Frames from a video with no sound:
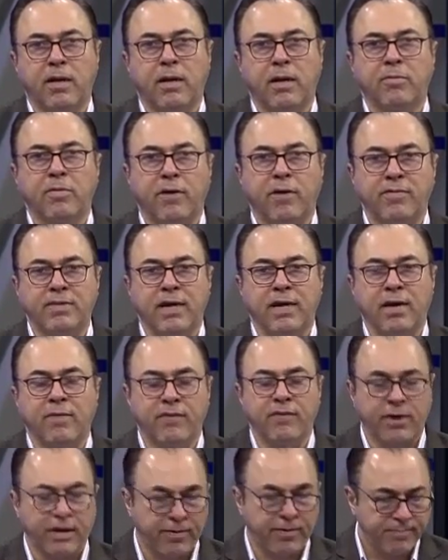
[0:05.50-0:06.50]
I'm Kabat
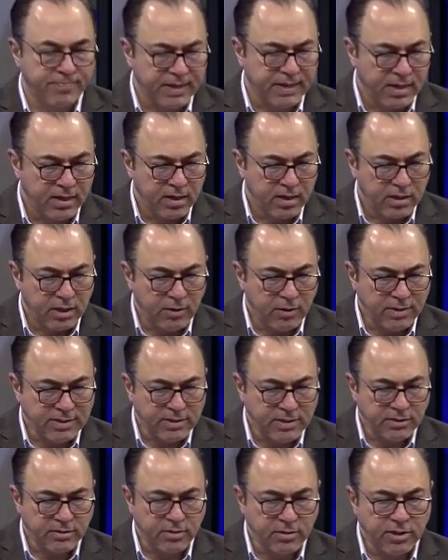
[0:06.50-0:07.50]
Harvey. The
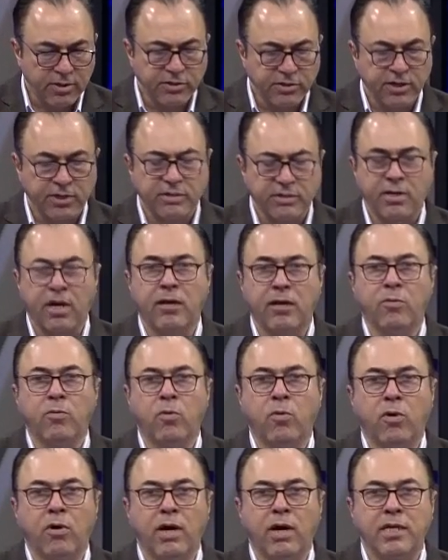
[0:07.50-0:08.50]
U.S.-Israeli genocidal
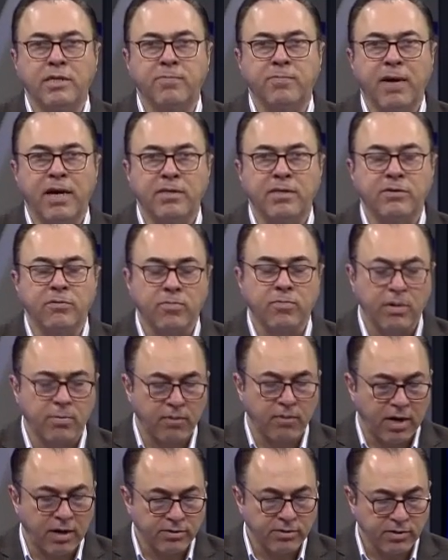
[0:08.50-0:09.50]
war has passed the grim
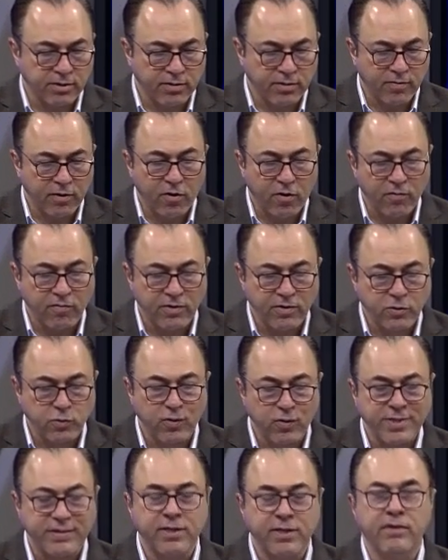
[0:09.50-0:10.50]
milestone of over
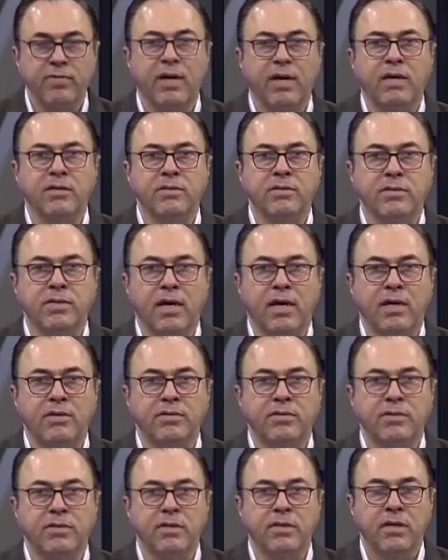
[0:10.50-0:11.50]
20,000
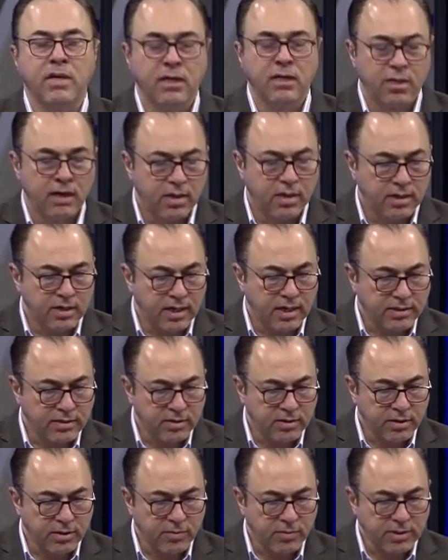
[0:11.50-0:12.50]
deaths. Yet
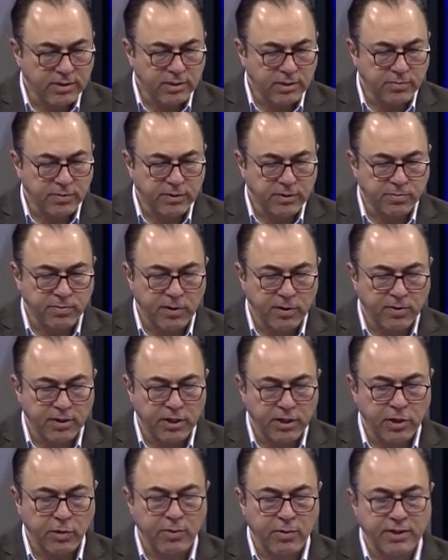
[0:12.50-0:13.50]
the U.S. is postponing
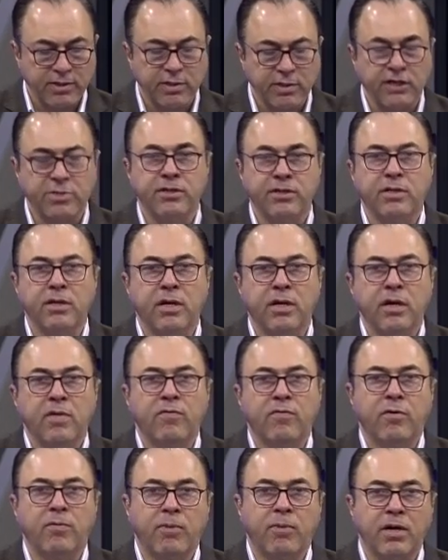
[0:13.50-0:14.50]
a U.N. session
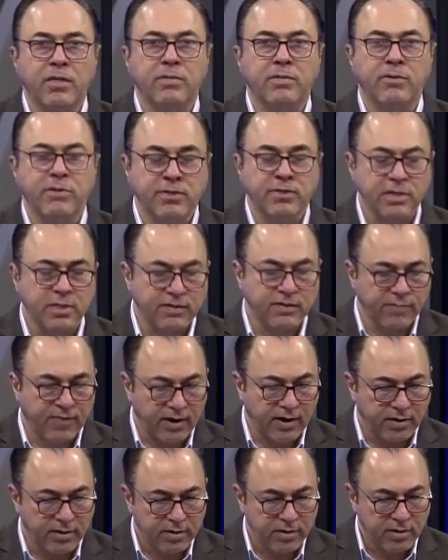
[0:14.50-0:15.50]
for a possible
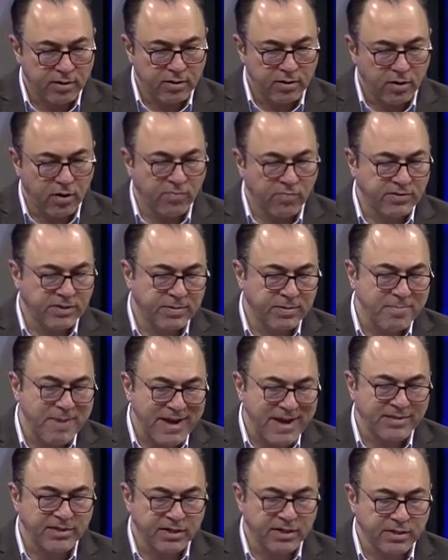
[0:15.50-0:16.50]
ceasefire over
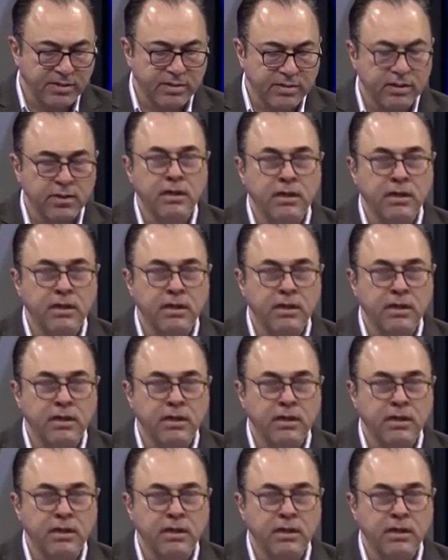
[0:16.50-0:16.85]
semantics.